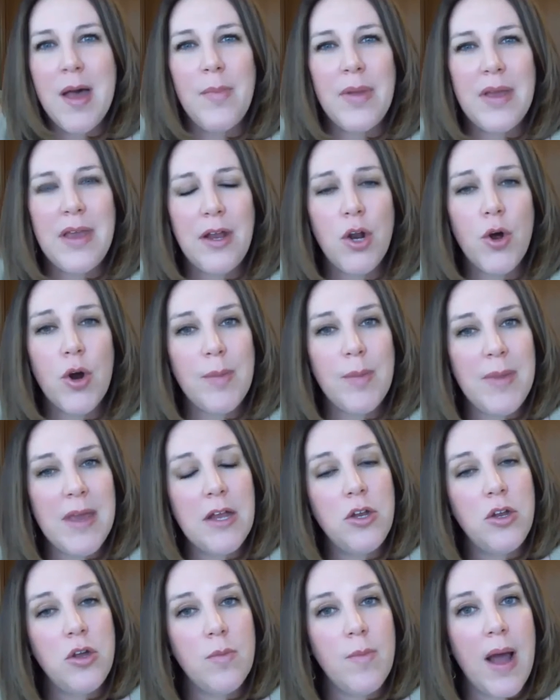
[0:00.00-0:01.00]
But you know what I
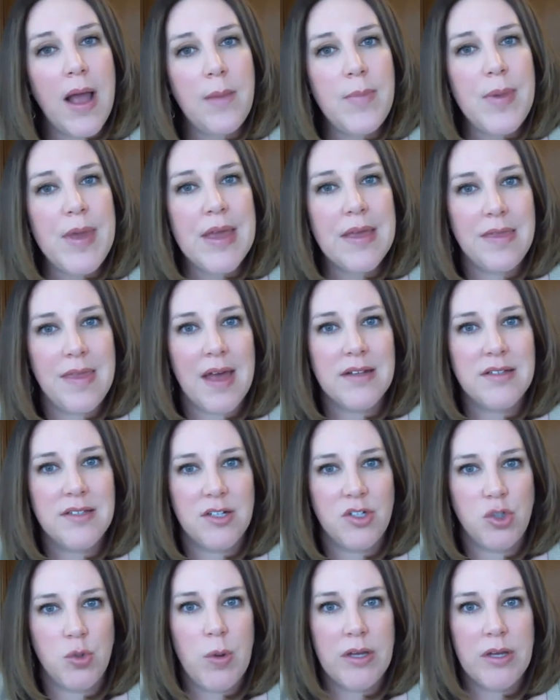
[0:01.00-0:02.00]
mean? You might be in that
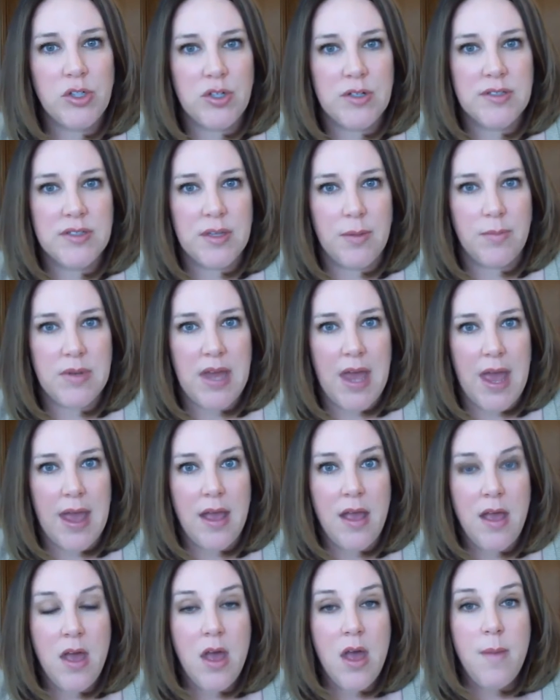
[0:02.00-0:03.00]
situation
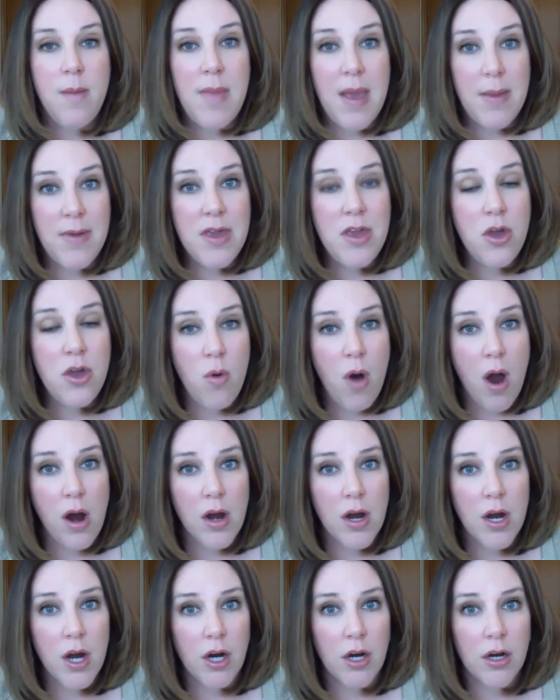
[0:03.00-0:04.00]
someday. Maybe you
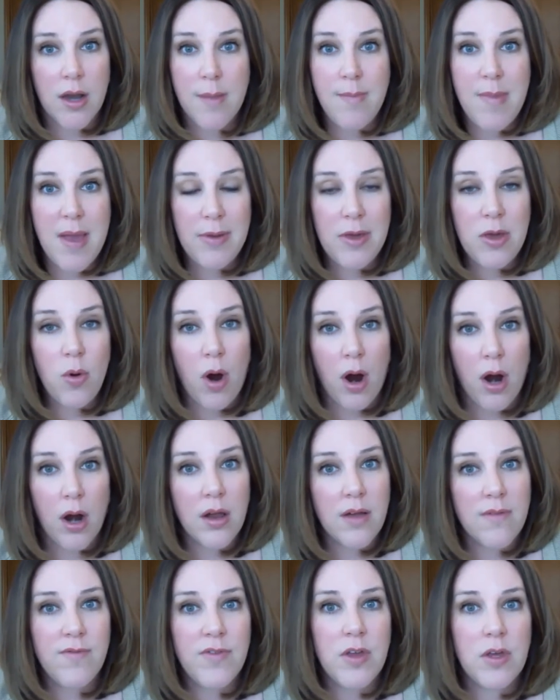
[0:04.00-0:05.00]
are hurt. Maybe you
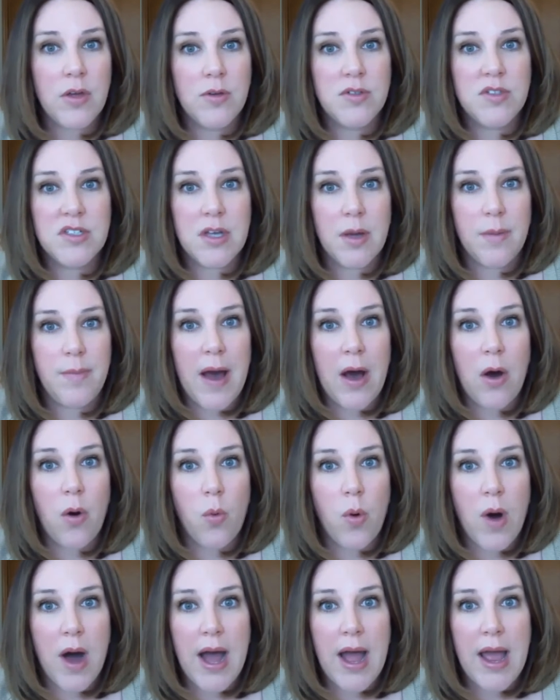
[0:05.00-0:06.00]
are confused
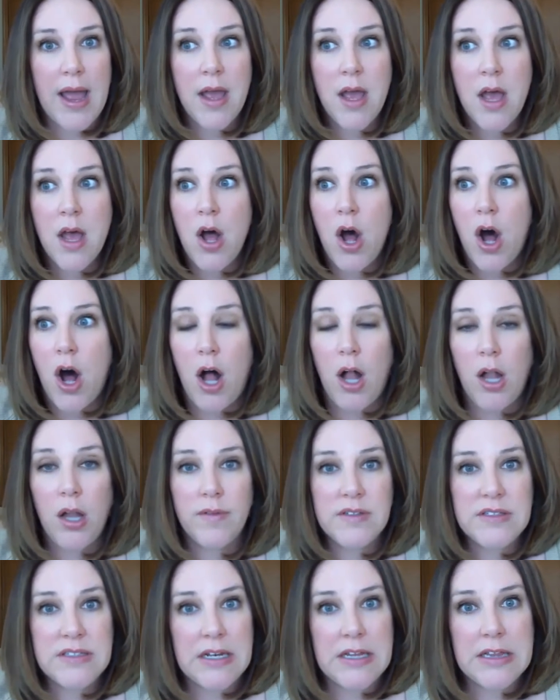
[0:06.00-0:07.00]
about why all
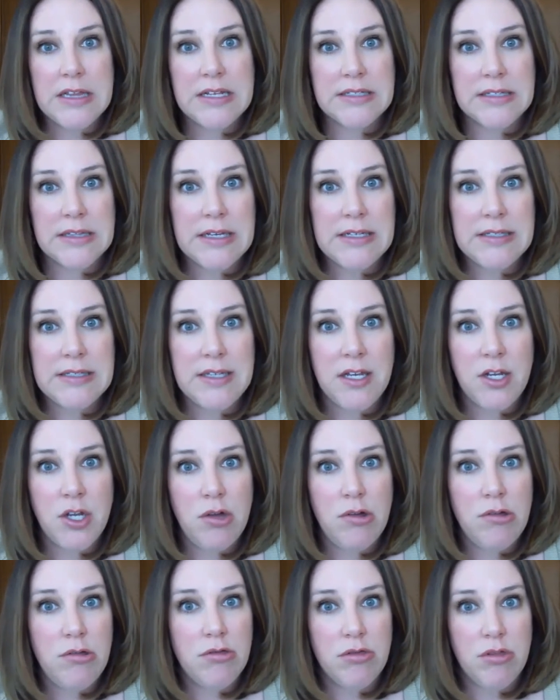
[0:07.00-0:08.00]
of a sudden this
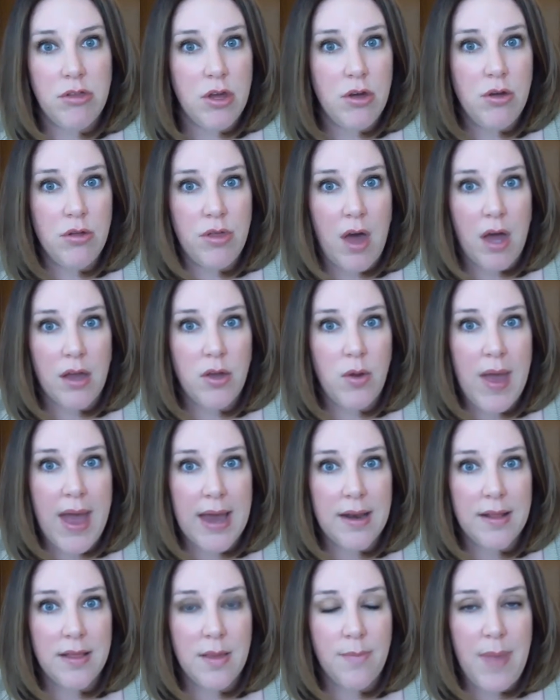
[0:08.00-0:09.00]
listing you thought you
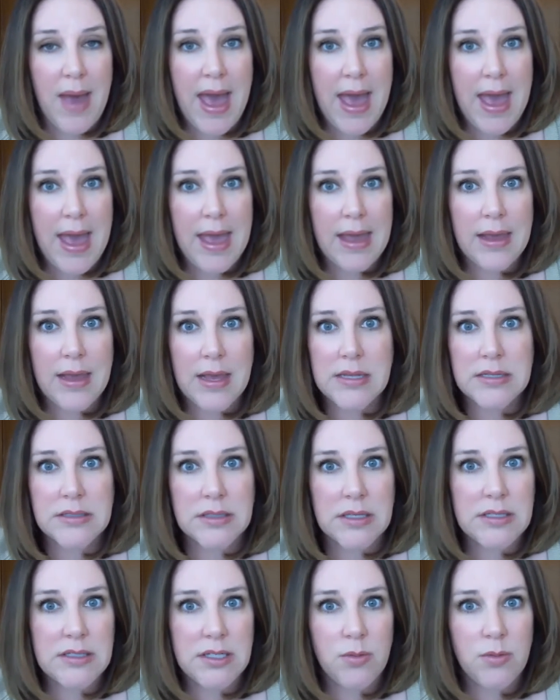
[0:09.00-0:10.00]
had in the bag
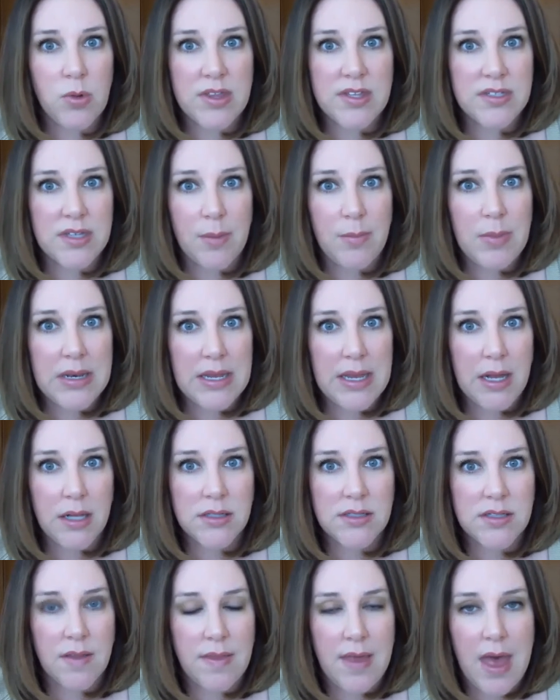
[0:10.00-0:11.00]
is listed with somebody
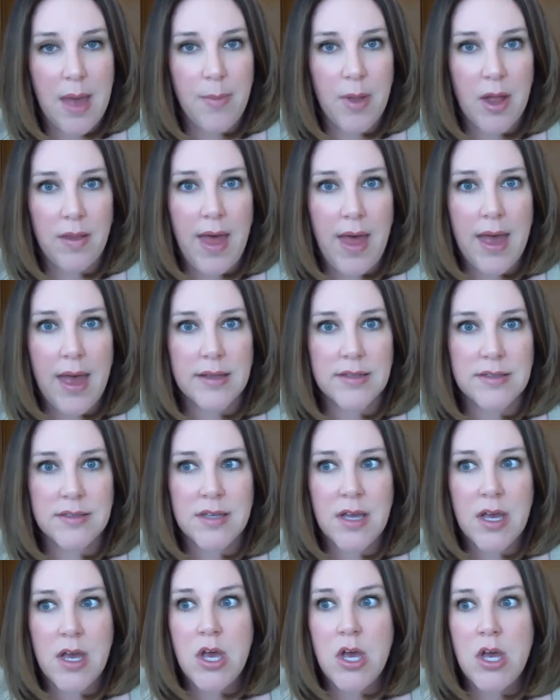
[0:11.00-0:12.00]
else on the
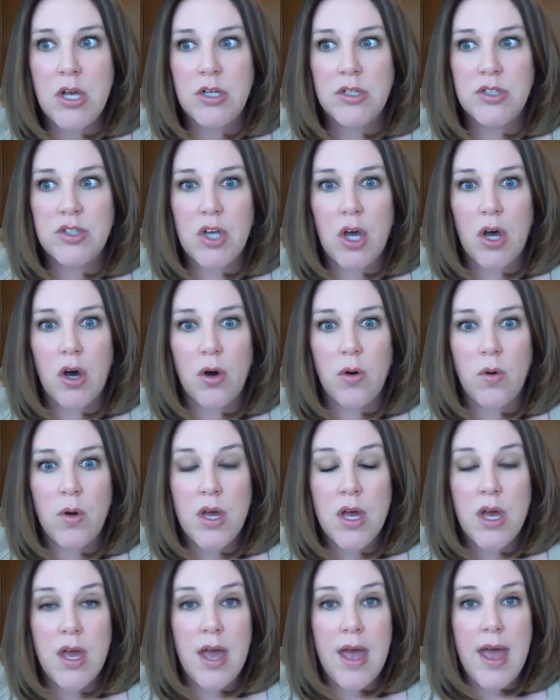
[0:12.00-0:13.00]
MLS. So
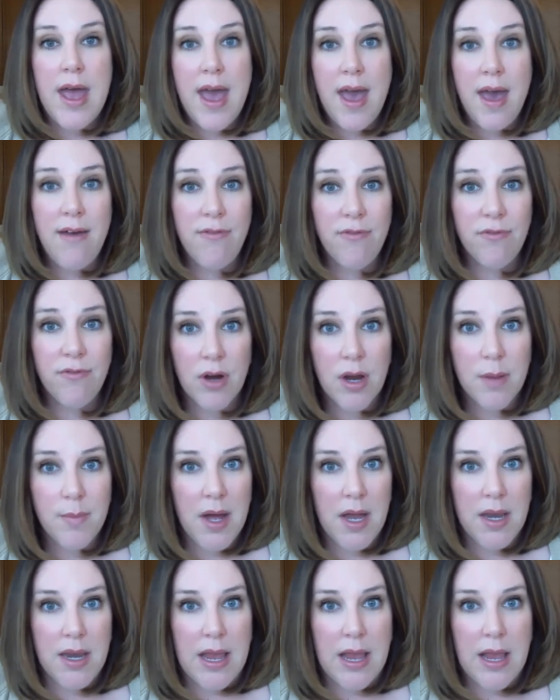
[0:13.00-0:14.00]

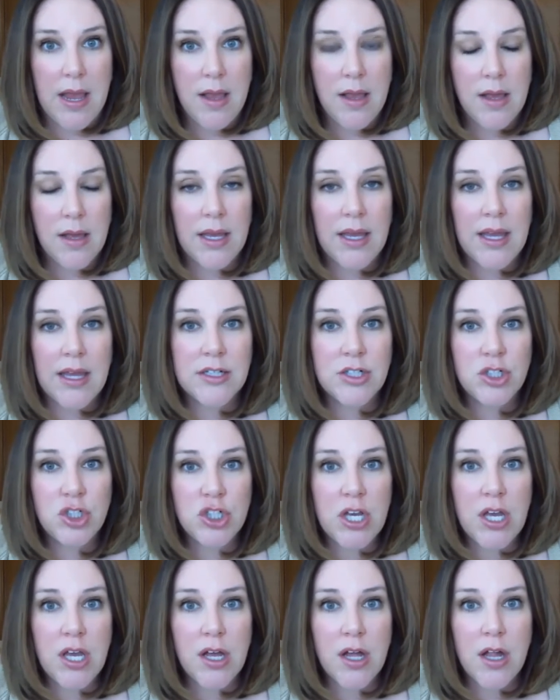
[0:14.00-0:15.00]
everybody can
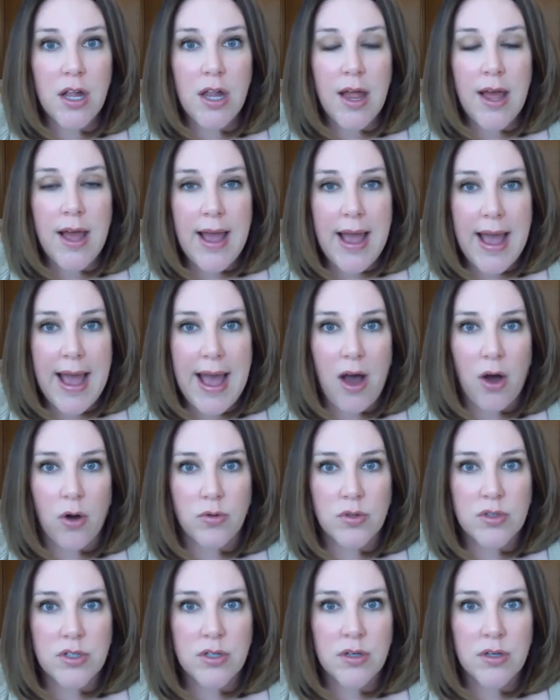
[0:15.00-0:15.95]
chill out.